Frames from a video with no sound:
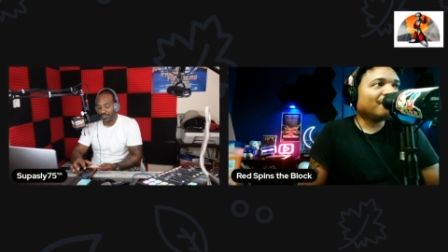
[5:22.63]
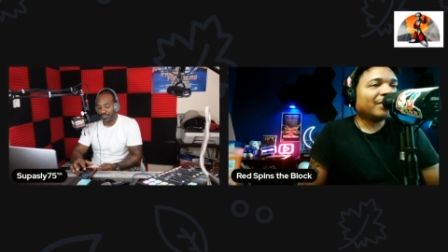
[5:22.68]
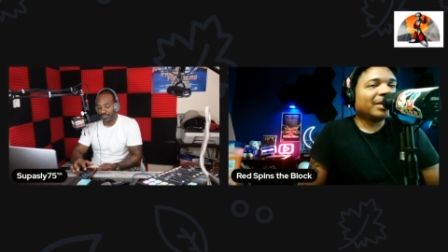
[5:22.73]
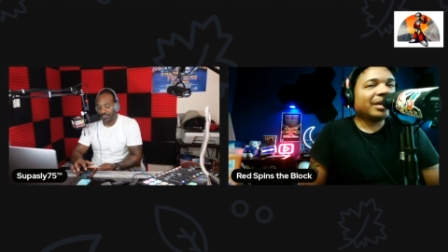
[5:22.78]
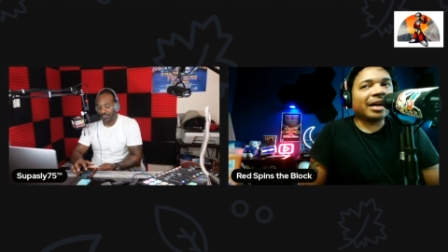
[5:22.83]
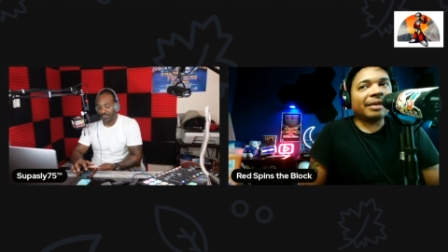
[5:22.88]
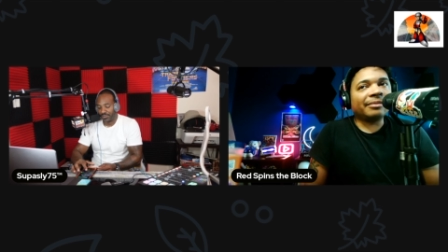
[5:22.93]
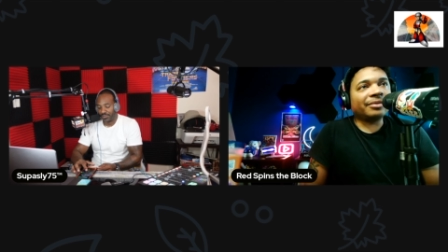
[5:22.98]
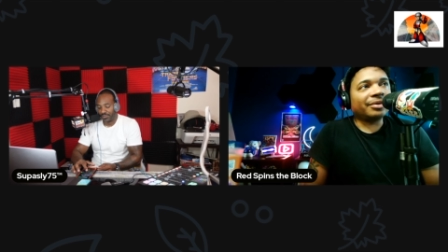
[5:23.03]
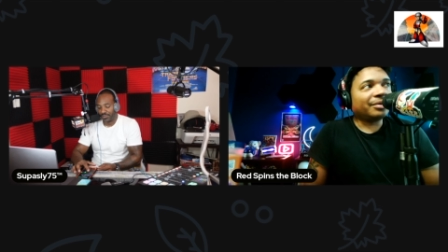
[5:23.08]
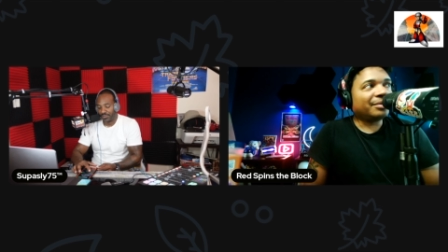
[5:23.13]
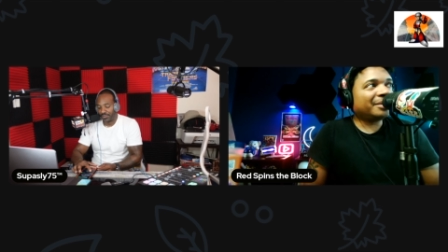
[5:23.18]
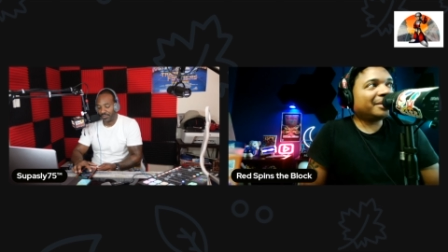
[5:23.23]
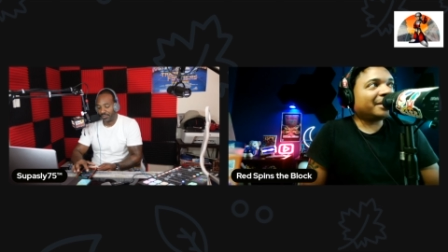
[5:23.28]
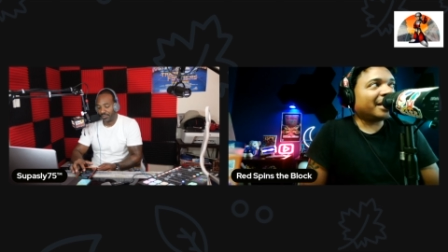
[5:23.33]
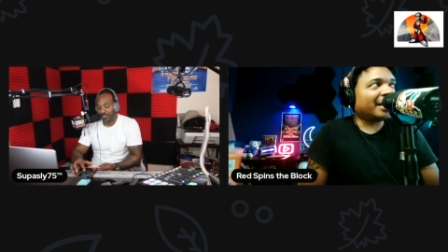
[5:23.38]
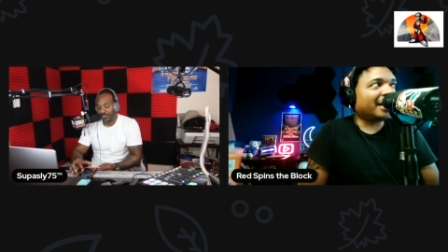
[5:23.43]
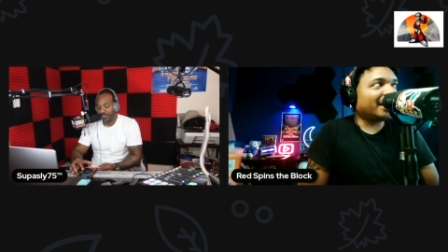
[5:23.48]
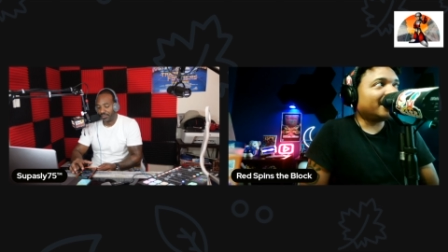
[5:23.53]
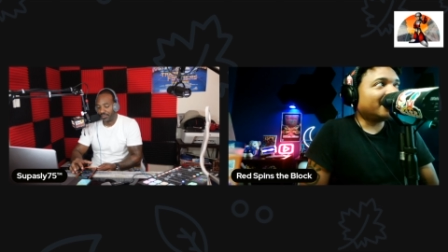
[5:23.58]
I'm cool with
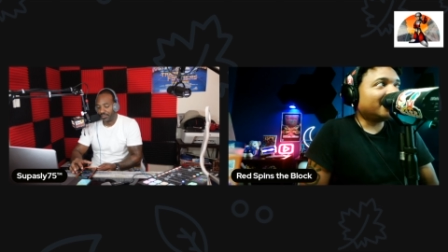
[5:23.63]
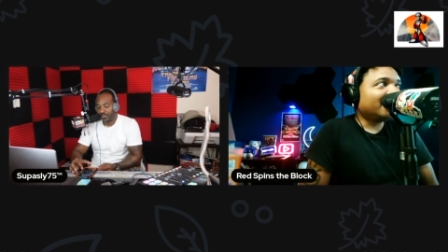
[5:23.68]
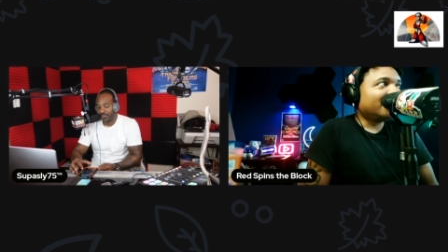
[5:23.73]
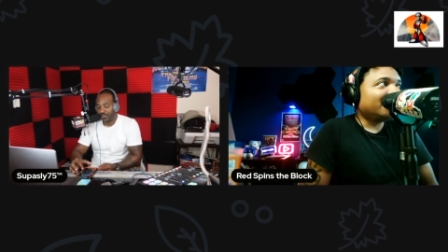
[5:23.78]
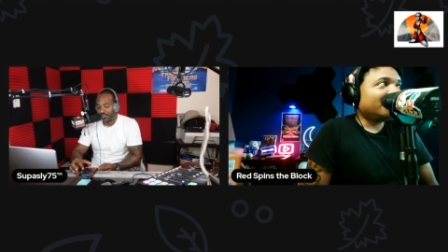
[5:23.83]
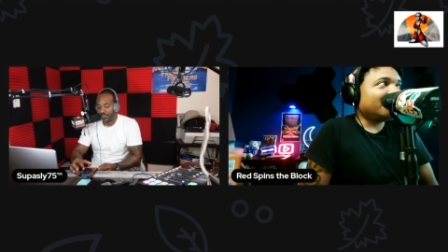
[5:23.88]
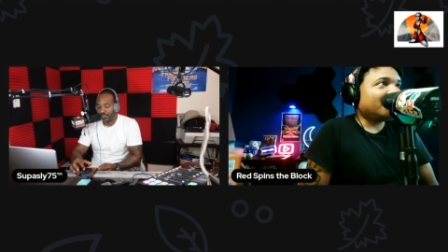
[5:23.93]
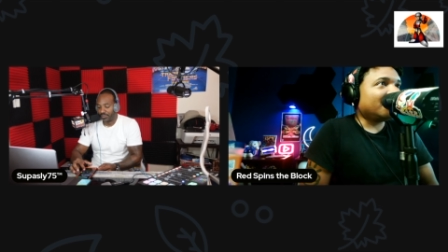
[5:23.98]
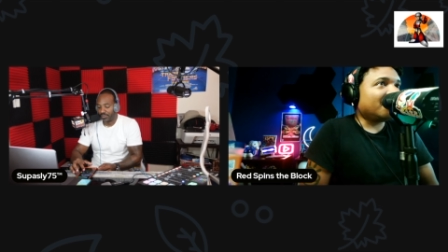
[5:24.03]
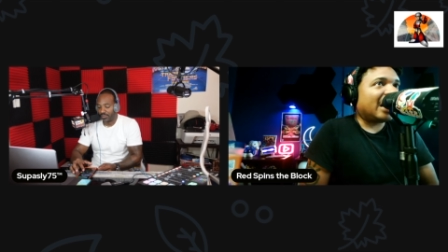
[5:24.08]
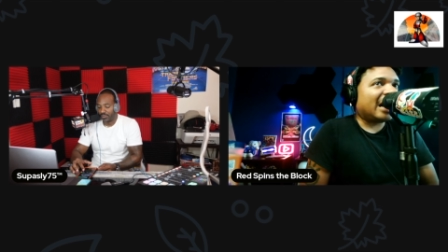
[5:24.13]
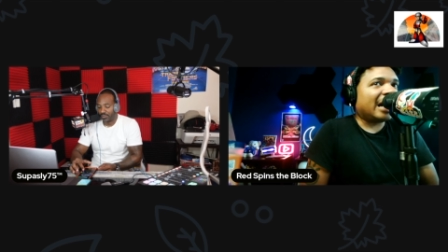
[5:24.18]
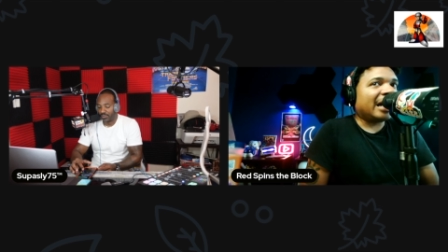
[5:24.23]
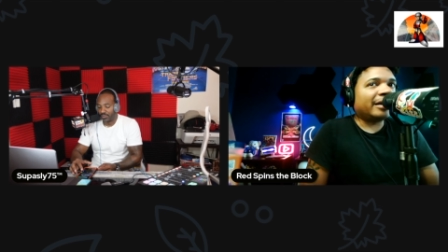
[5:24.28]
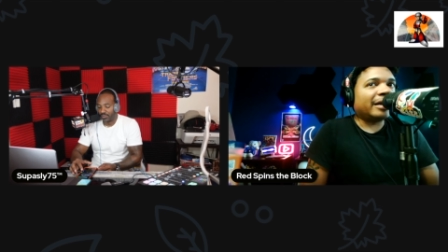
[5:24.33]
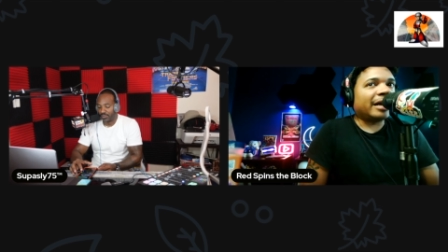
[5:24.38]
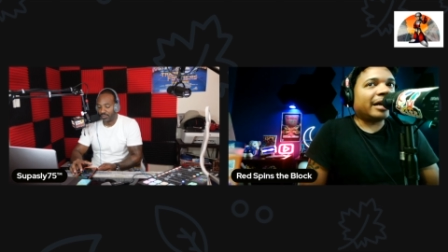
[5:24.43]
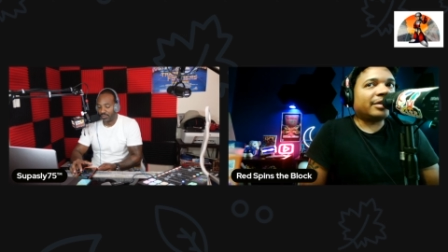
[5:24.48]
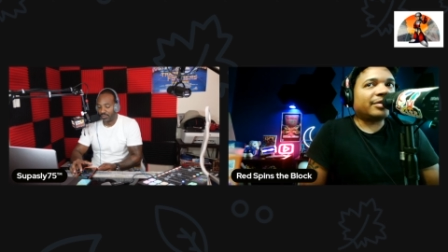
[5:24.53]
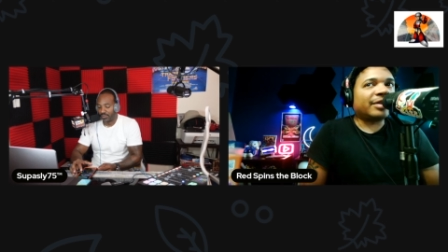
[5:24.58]
that. You know,
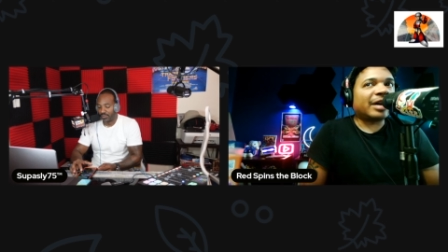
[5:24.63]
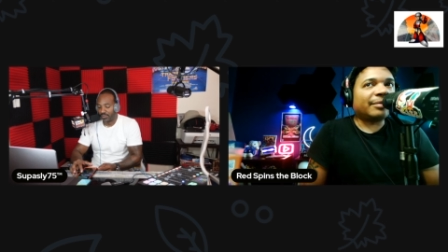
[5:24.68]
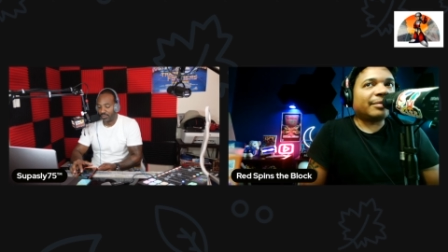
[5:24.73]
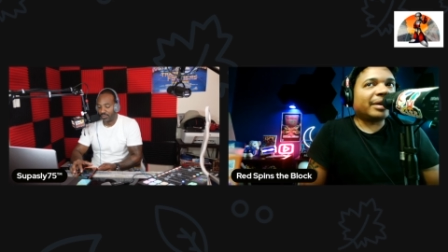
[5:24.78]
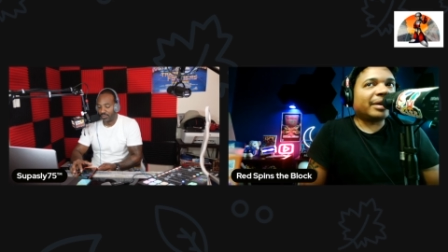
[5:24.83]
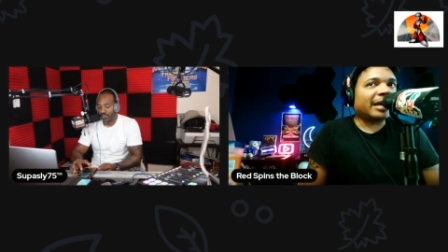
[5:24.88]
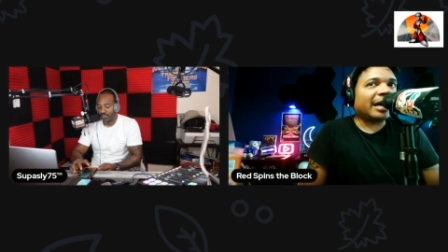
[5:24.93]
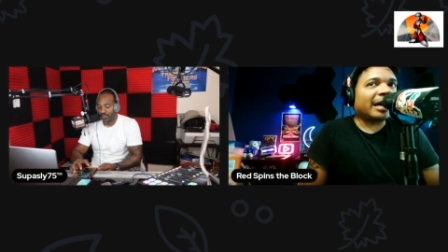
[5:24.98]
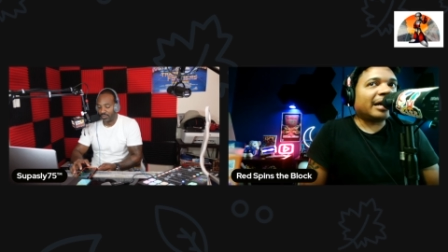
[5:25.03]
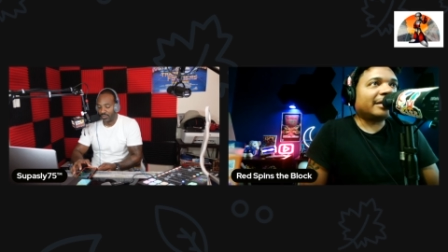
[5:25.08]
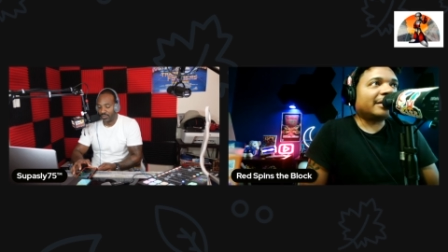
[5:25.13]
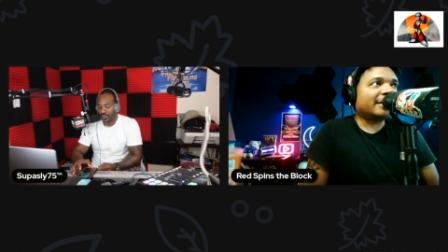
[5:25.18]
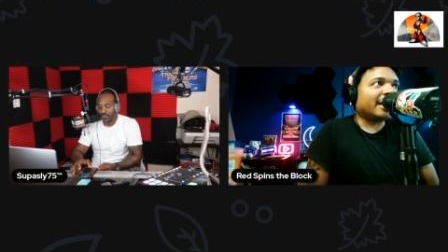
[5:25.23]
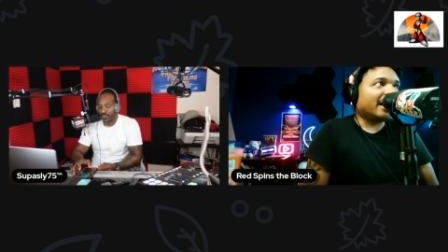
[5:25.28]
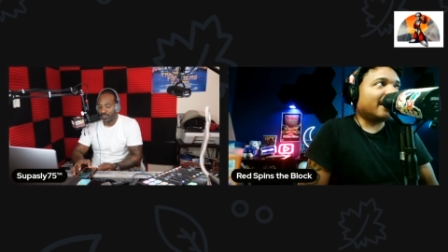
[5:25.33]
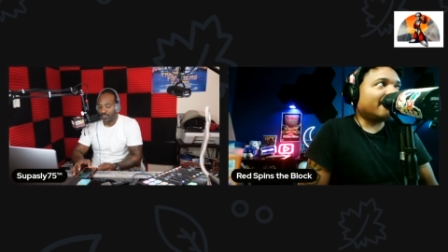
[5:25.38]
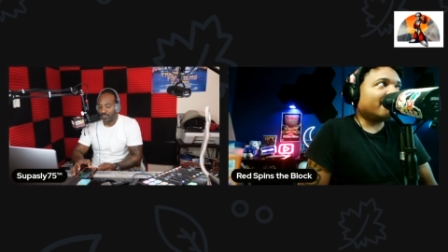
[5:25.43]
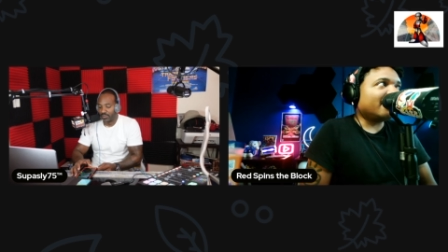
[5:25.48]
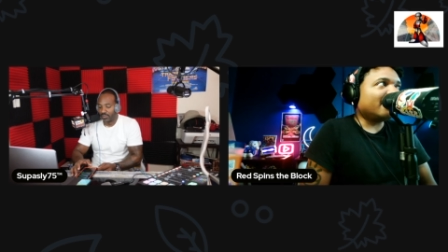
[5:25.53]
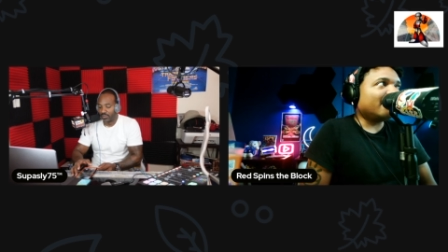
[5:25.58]
I try to acknowledge
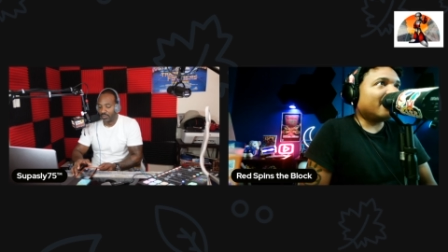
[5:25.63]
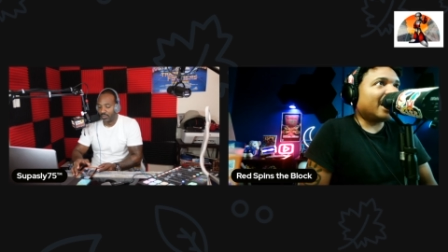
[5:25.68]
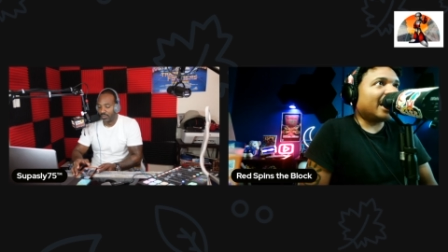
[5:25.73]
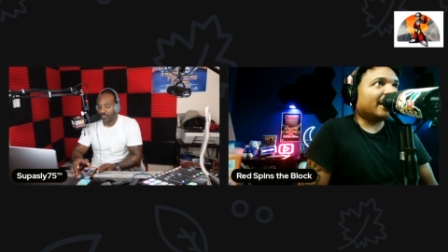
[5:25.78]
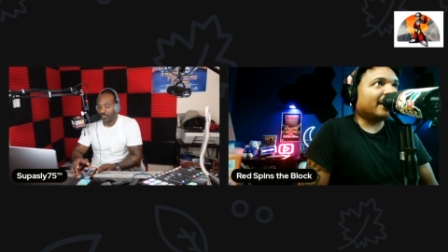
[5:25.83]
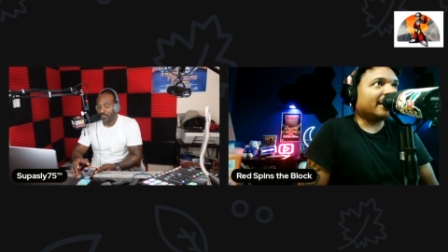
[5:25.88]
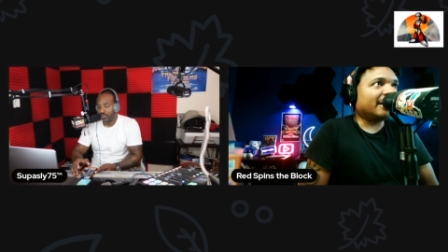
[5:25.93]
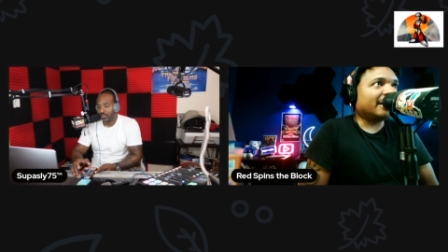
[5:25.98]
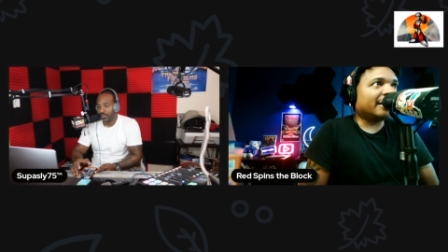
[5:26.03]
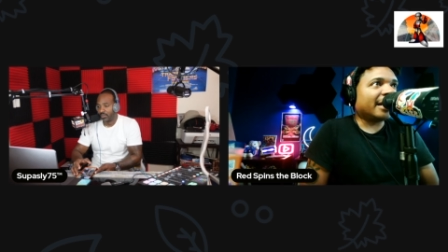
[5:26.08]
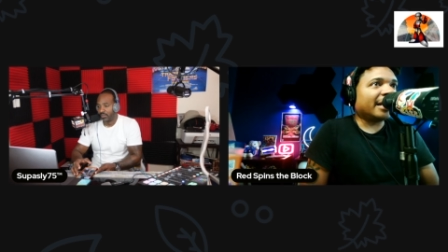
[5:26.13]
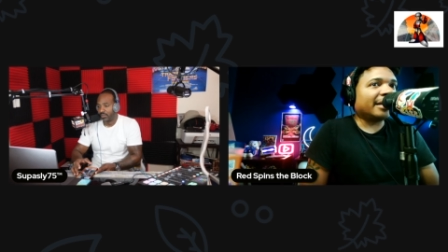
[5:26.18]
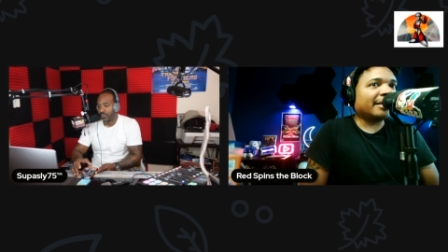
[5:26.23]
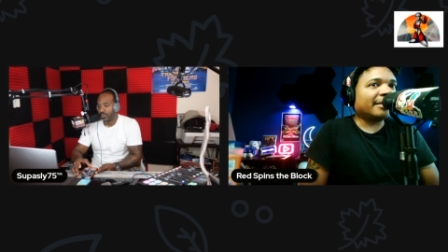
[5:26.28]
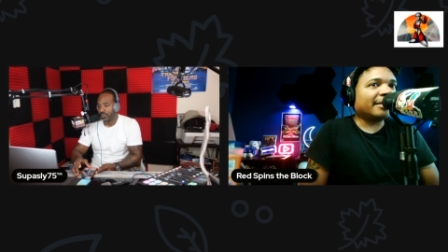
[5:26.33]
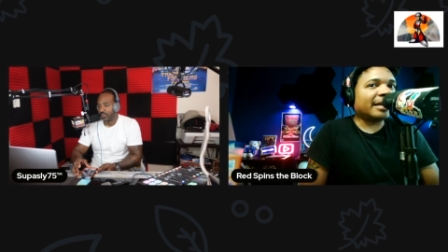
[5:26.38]
everybody that,